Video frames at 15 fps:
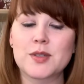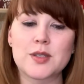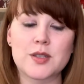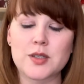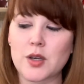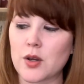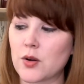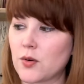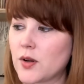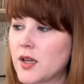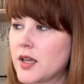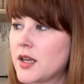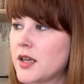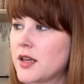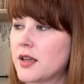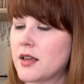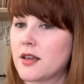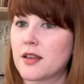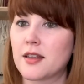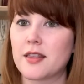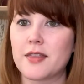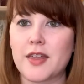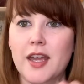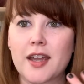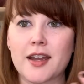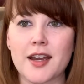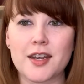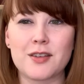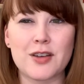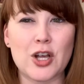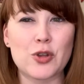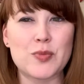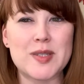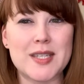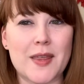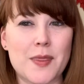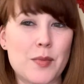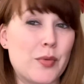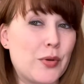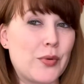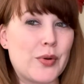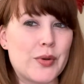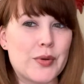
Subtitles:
So they kind of helped set the mood.